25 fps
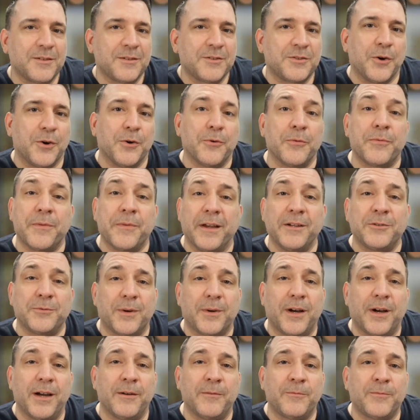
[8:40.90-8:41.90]
So thanks,
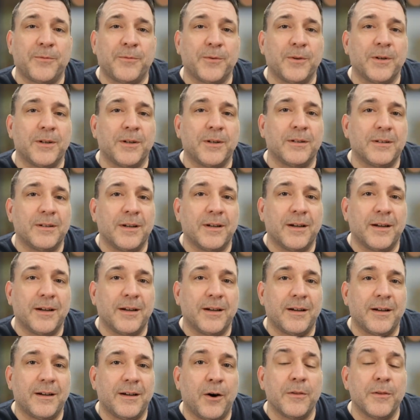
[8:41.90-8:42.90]
Ryan, for
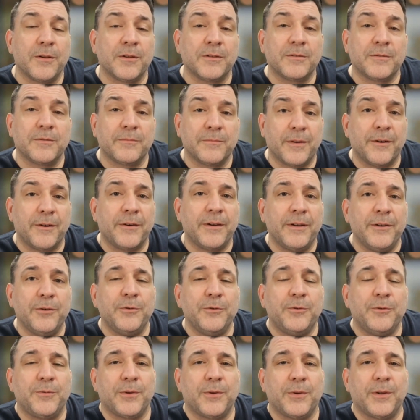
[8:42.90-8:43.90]
all this very
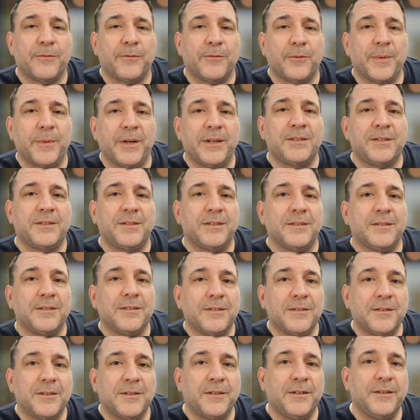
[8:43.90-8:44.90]
useful information
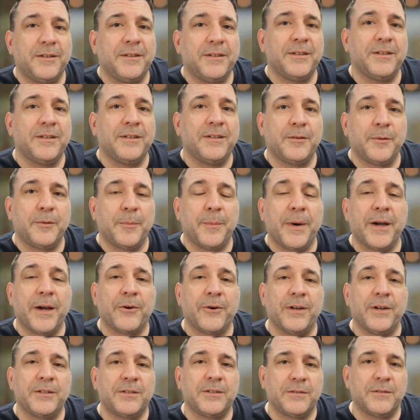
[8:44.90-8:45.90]
on the
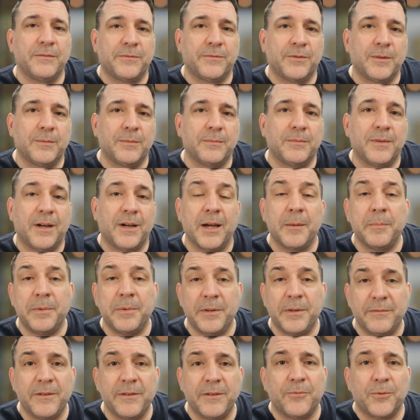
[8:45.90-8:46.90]
migration from
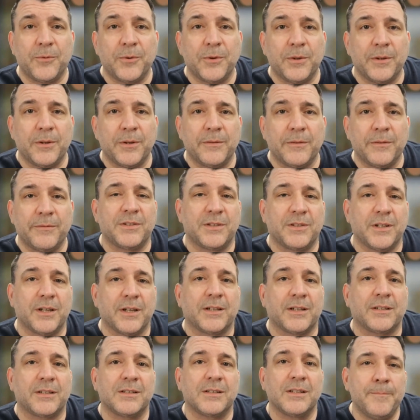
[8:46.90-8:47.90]
IPv4 to
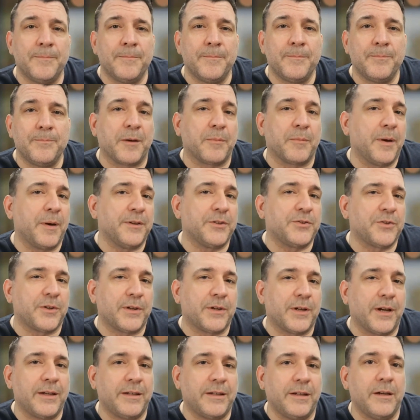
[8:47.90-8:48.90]
V6. I think maybe it's
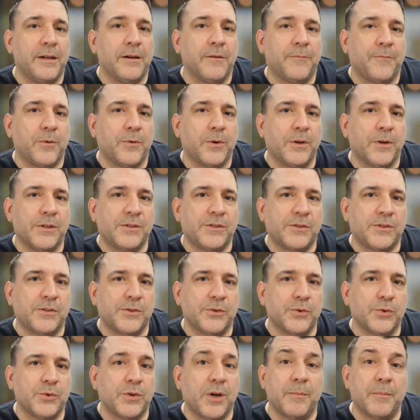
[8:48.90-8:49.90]
a good idea for us
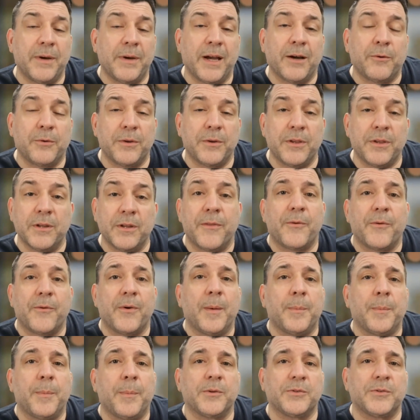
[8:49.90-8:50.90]
to come back with
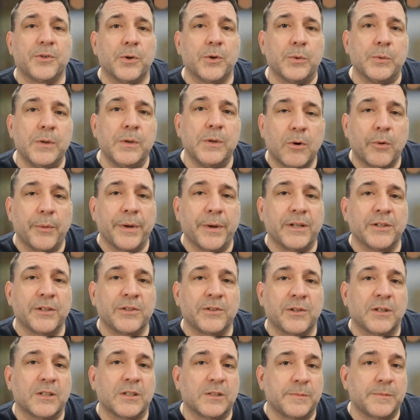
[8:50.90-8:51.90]
another episode where we could
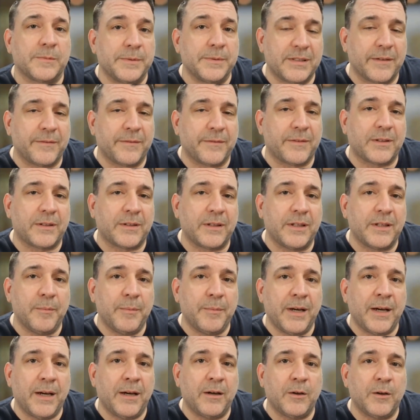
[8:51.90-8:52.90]
talk specifically
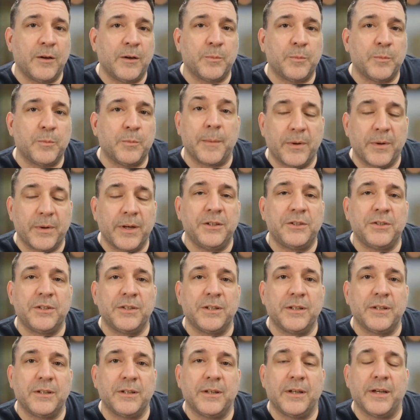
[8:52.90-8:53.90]
about
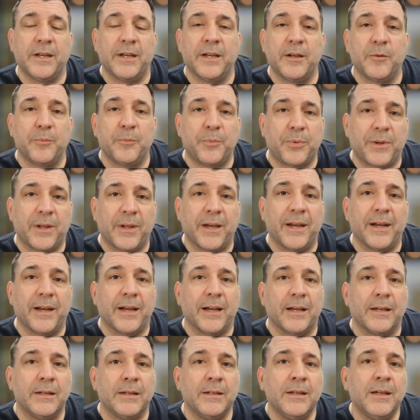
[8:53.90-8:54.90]
preparation and
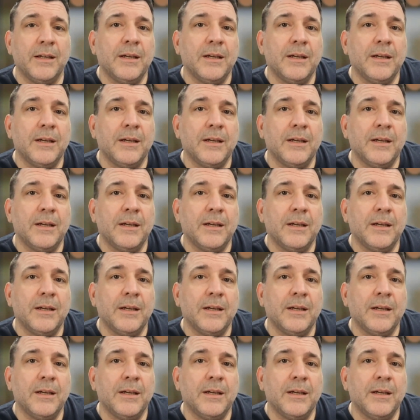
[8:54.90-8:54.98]
planning.